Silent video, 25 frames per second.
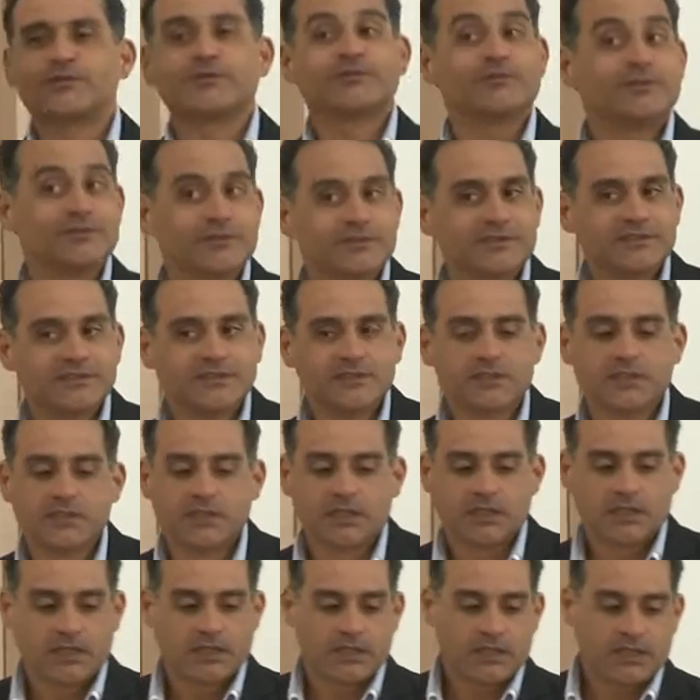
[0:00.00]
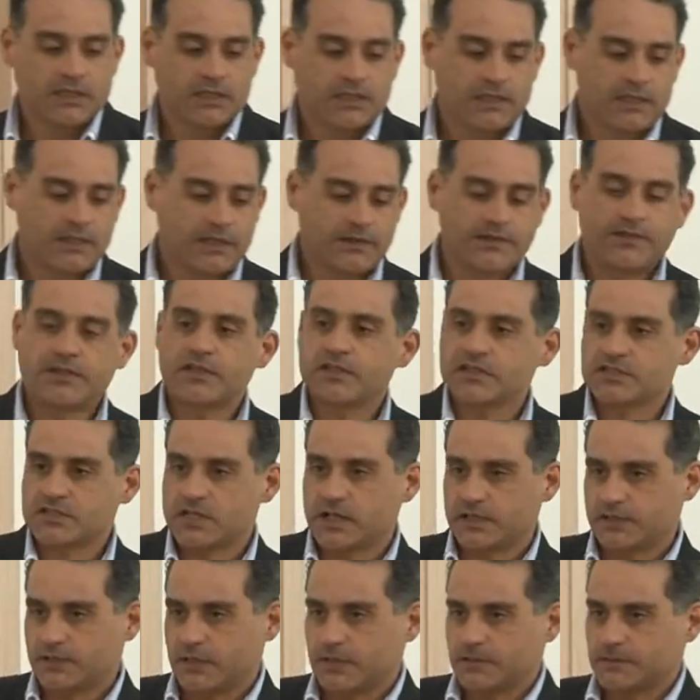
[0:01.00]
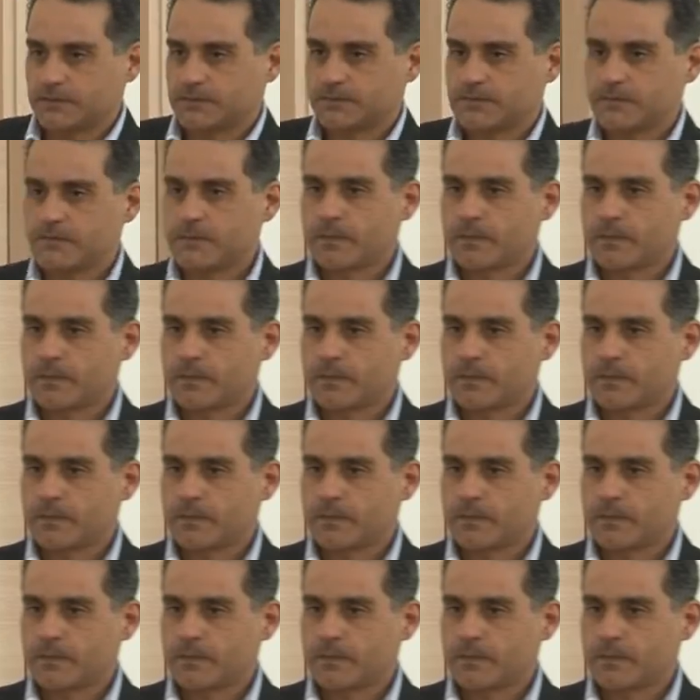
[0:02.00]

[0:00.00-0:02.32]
food, and things like that